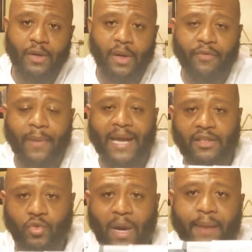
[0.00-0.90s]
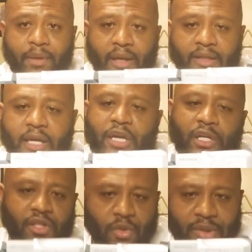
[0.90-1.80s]
You know, everybody's grabbing this.
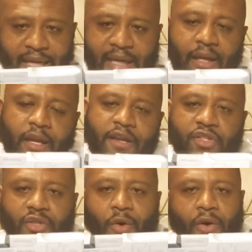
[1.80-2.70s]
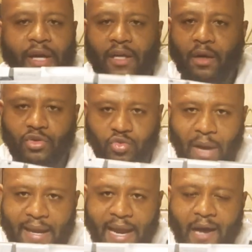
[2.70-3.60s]
As soon as they get it in the store, it goes
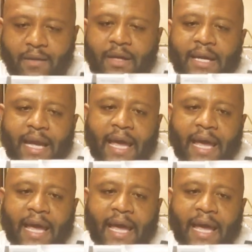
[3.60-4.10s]
right out.